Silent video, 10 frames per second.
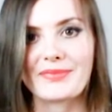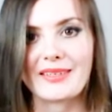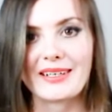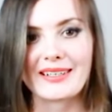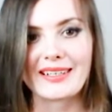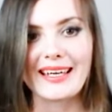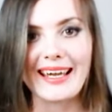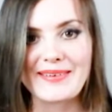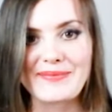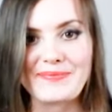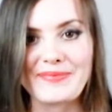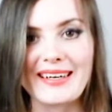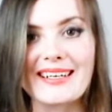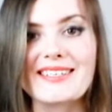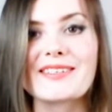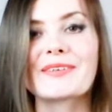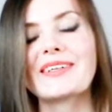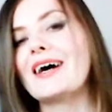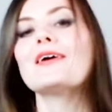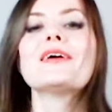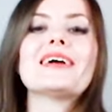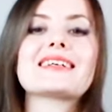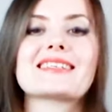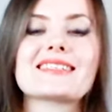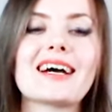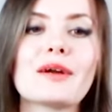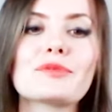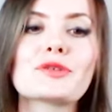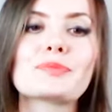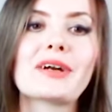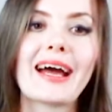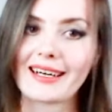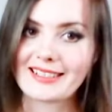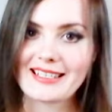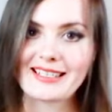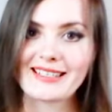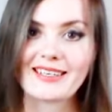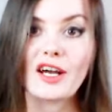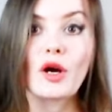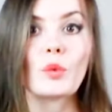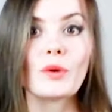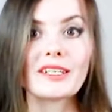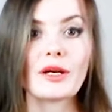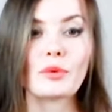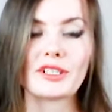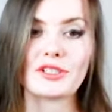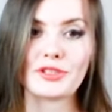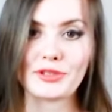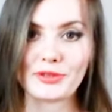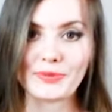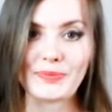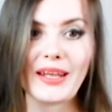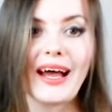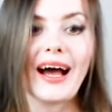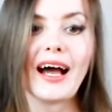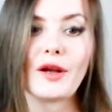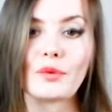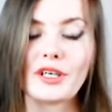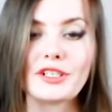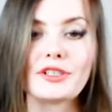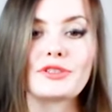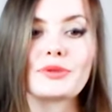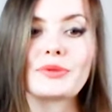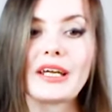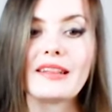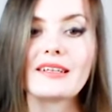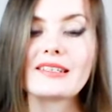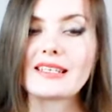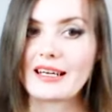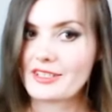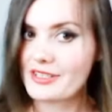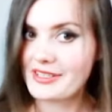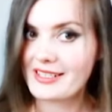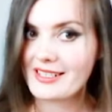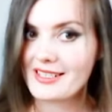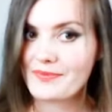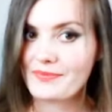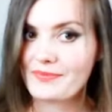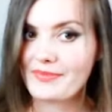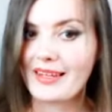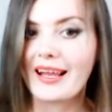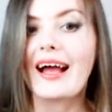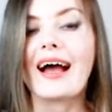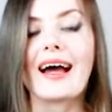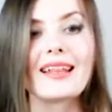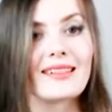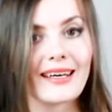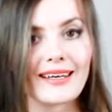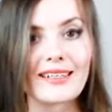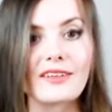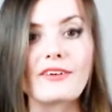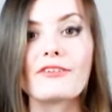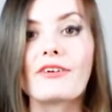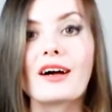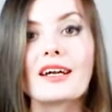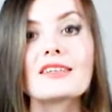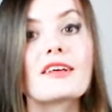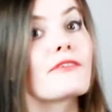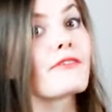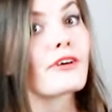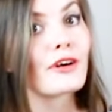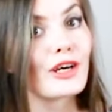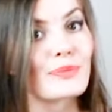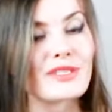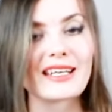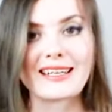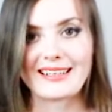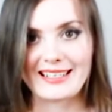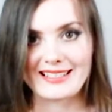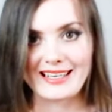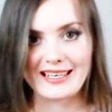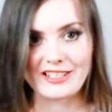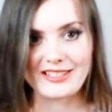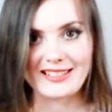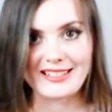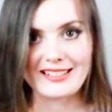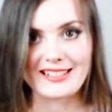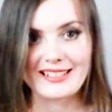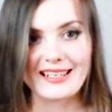Okay, so now it's time to practice. What I want you to do, I want you to read the sentences and then find the verbs in these sentences